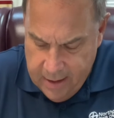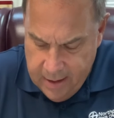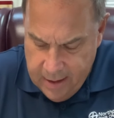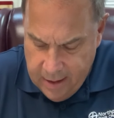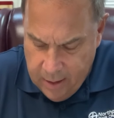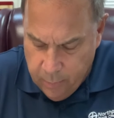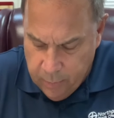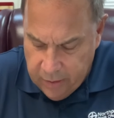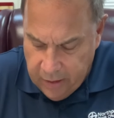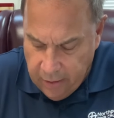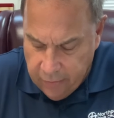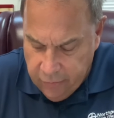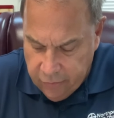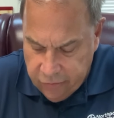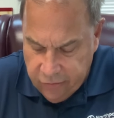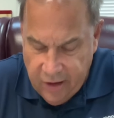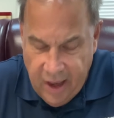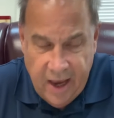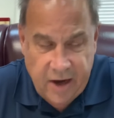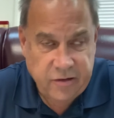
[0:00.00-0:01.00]
When
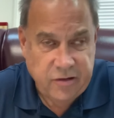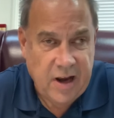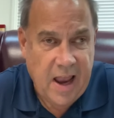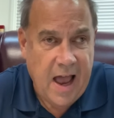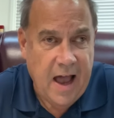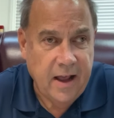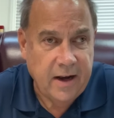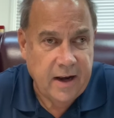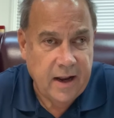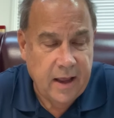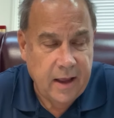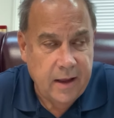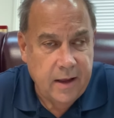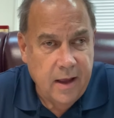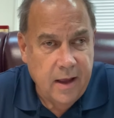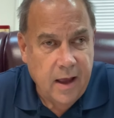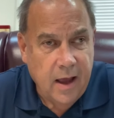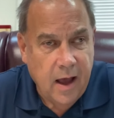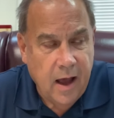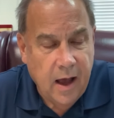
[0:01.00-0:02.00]
others lash out
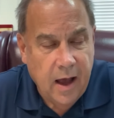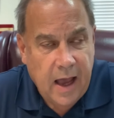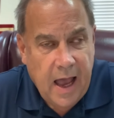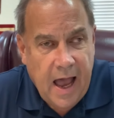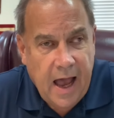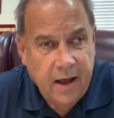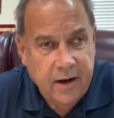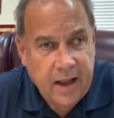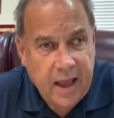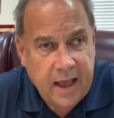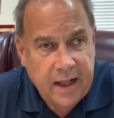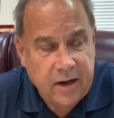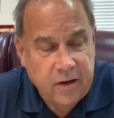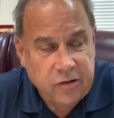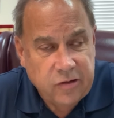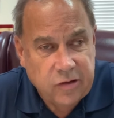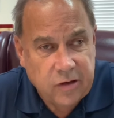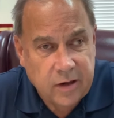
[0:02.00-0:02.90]
at us,